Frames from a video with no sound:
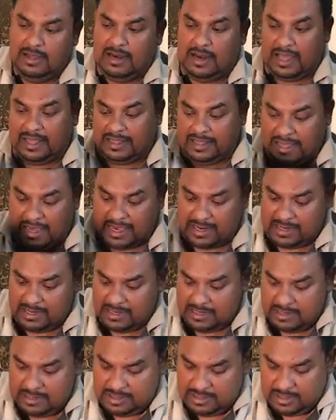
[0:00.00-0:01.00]
like that
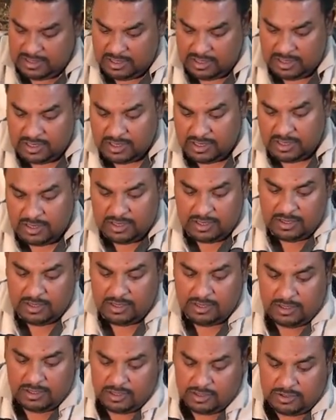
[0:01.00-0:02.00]

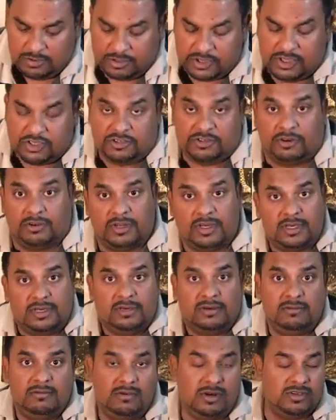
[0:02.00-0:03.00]
to a stroller,
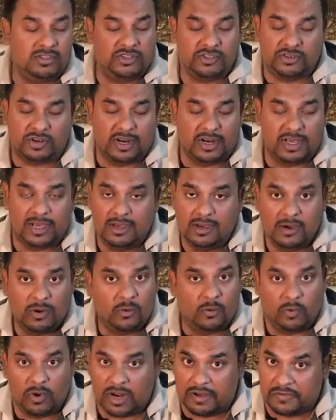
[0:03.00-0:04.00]
trolley,
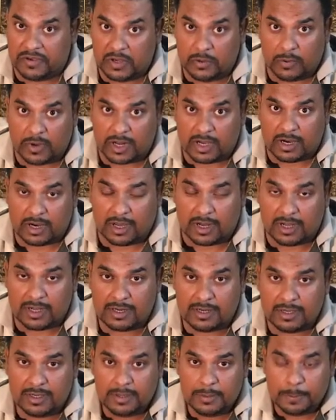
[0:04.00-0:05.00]
whatever you want to call
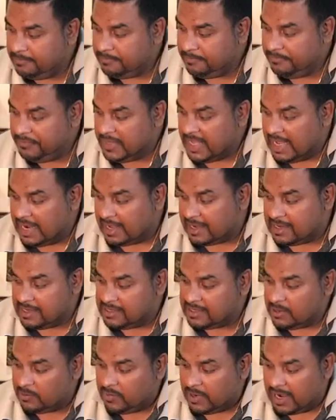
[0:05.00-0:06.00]
it. Like I
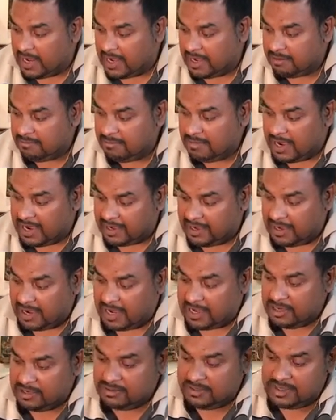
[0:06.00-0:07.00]
said, when I
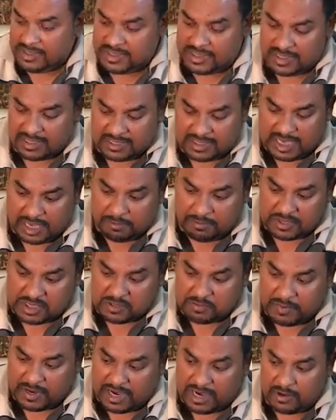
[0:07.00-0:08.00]
still keep
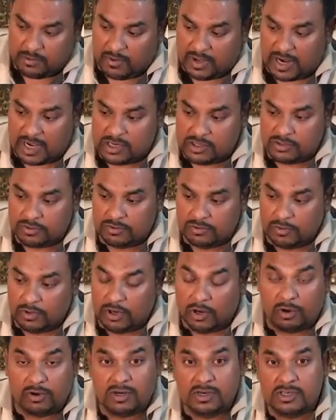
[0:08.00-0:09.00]
this bag when I do
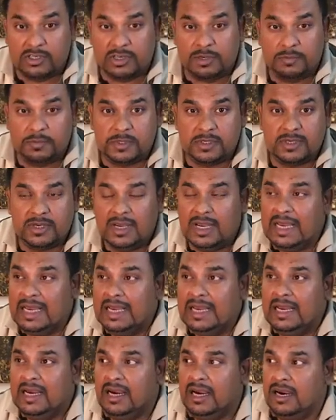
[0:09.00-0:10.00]
local trips.
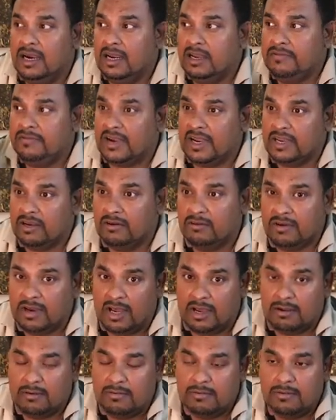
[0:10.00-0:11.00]
If I go
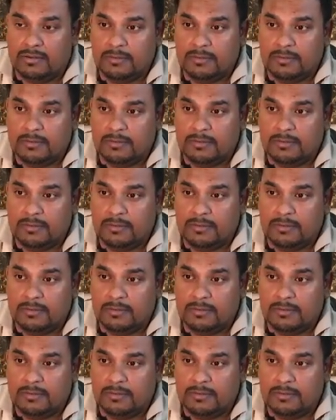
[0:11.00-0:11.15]
down